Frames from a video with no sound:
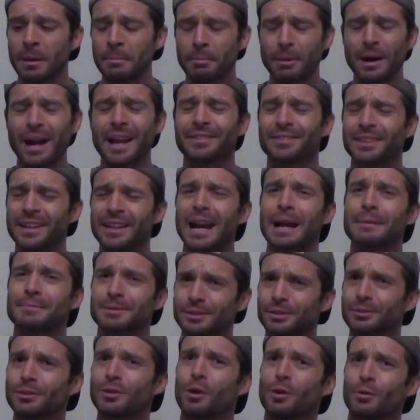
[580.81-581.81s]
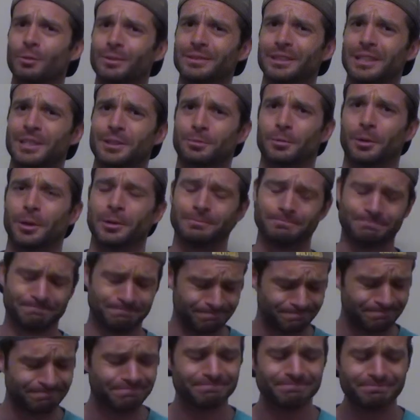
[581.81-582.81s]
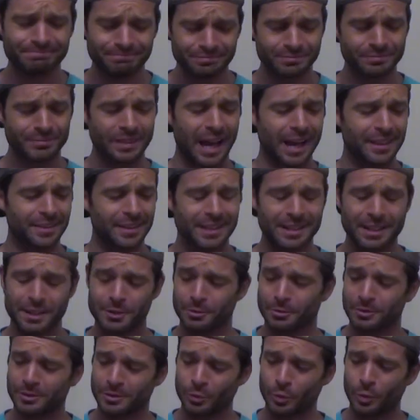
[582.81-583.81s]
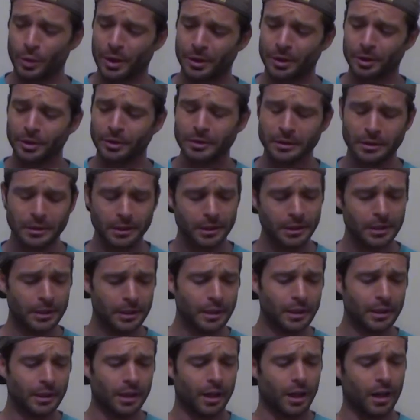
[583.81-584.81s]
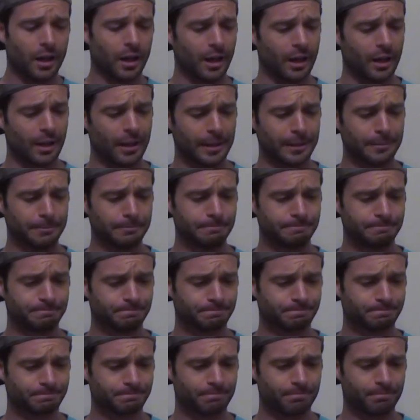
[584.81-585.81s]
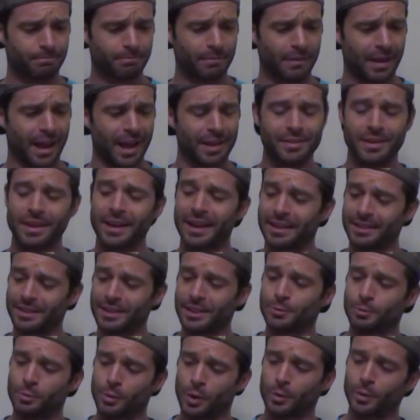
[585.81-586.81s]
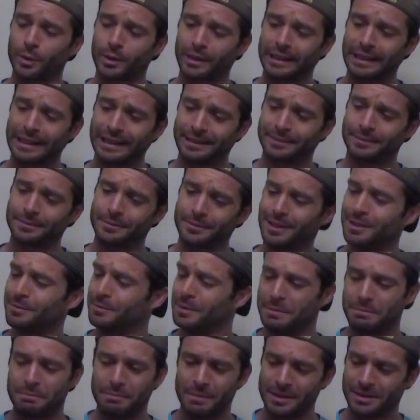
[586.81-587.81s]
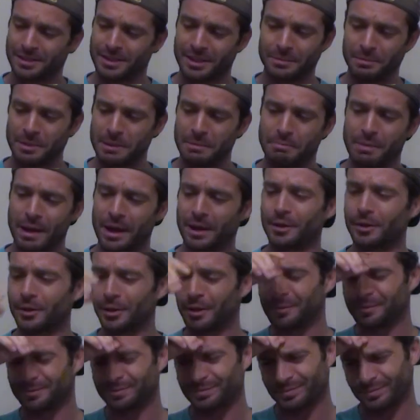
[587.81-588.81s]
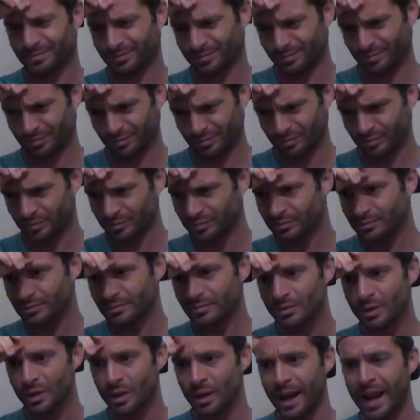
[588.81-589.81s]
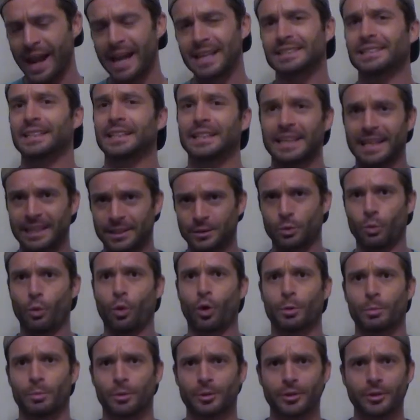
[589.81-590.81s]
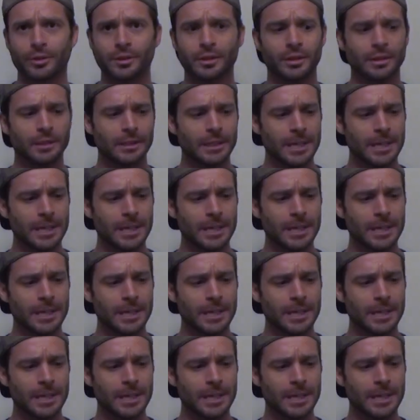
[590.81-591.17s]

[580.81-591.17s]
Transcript: But I think I'm still going with this one. I think this one's the winner. Um, I think this one was is going to be better as it gets warmer.